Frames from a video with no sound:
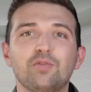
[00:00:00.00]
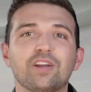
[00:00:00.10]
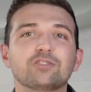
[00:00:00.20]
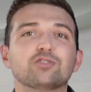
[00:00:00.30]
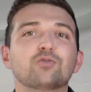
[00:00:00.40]
the
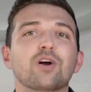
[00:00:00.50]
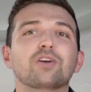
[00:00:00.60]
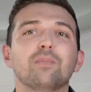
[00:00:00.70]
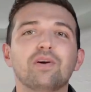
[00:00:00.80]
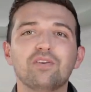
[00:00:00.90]

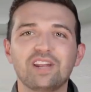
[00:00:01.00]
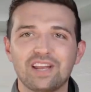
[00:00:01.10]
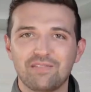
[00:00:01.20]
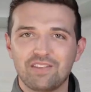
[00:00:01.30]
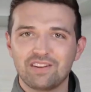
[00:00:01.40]
constructability
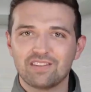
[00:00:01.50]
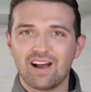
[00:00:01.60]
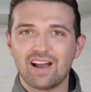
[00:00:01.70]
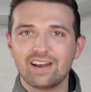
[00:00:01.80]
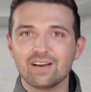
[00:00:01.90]
of the
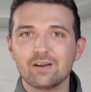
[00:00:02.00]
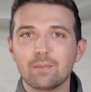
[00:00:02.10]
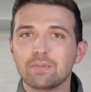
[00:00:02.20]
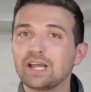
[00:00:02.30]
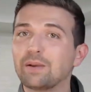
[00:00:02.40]
design,
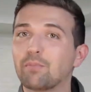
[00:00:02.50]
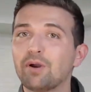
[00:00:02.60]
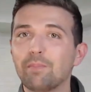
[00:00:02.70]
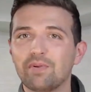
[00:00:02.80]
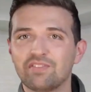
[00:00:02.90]
plan
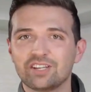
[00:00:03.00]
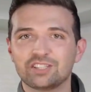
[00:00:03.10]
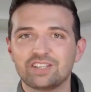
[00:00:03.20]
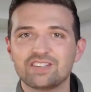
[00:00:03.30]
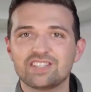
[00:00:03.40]
print
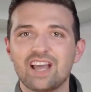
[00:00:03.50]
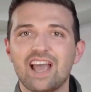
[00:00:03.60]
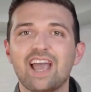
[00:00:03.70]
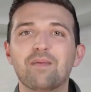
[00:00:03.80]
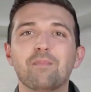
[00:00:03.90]
positions,
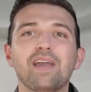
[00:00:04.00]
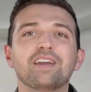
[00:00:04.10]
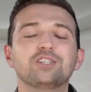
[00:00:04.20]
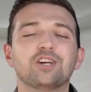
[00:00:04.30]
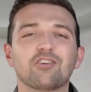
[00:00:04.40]
and make
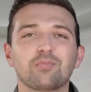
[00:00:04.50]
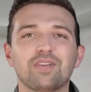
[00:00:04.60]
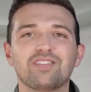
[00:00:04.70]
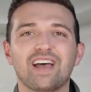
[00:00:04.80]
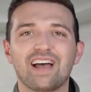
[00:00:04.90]

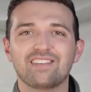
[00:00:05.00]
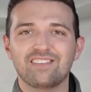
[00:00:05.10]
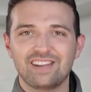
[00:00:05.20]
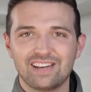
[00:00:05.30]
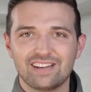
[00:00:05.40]
adjustments as
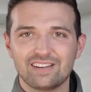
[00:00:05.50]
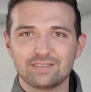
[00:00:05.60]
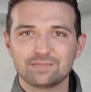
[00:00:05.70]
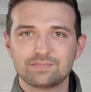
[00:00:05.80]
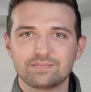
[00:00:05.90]
needed.
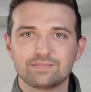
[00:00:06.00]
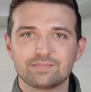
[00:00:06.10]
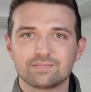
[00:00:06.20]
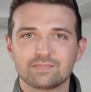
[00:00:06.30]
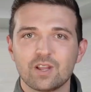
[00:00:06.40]

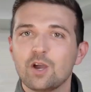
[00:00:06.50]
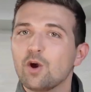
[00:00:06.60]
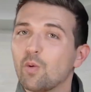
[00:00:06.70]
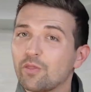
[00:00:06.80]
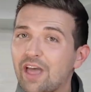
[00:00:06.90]

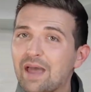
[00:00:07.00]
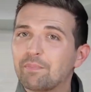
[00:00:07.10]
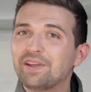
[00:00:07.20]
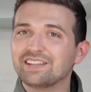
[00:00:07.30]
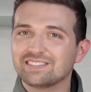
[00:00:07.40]
With that
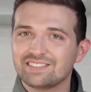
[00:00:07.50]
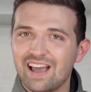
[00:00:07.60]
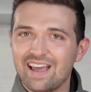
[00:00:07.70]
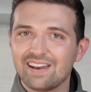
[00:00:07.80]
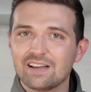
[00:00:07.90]
being
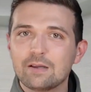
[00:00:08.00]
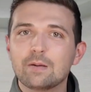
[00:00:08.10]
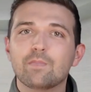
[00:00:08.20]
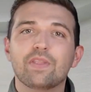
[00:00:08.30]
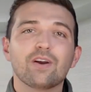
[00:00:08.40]
said,
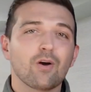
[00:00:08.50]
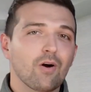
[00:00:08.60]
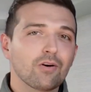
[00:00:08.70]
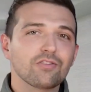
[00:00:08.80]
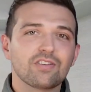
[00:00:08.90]
there
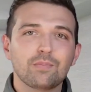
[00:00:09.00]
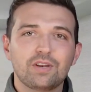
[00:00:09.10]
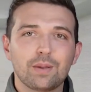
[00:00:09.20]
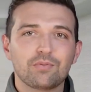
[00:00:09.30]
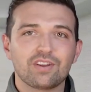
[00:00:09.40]
are some
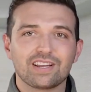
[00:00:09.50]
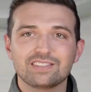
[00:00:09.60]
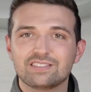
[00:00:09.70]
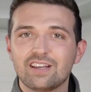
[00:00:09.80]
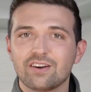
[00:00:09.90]
tips to
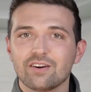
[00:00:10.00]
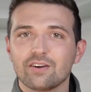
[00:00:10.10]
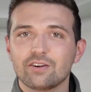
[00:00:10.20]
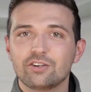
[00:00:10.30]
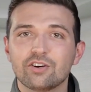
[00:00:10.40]

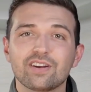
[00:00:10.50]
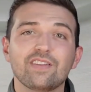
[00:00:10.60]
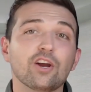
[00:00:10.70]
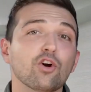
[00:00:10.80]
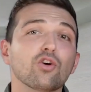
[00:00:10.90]
consider during
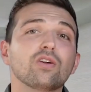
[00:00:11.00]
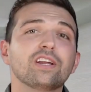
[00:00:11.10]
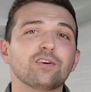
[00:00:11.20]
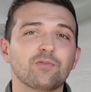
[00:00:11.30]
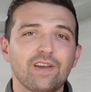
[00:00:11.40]
the
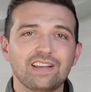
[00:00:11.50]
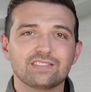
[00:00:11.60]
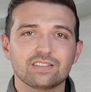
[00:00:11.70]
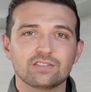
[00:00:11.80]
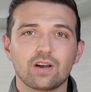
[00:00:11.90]
earlier
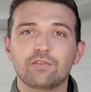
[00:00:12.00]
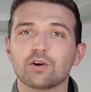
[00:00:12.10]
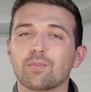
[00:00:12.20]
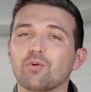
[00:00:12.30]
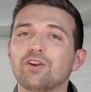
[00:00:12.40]
phases of
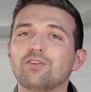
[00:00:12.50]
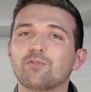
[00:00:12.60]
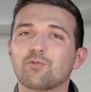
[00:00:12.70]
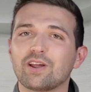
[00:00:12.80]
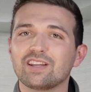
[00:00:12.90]
your
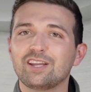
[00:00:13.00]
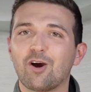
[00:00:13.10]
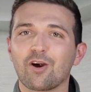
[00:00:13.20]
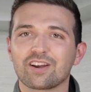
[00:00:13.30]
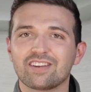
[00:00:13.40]
print-friendly
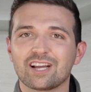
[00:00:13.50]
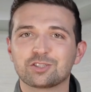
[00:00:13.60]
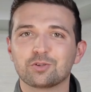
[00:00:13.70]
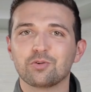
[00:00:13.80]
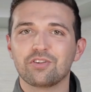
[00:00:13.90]

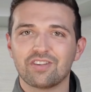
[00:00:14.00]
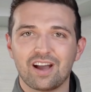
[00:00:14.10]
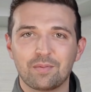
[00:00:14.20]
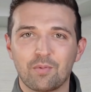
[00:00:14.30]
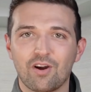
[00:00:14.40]
architectural
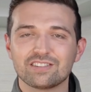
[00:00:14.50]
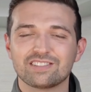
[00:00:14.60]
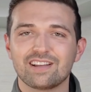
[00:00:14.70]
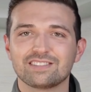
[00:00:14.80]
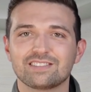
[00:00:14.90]
design
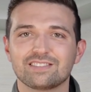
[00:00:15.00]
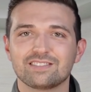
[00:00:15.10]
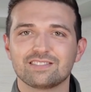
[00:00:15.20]
process.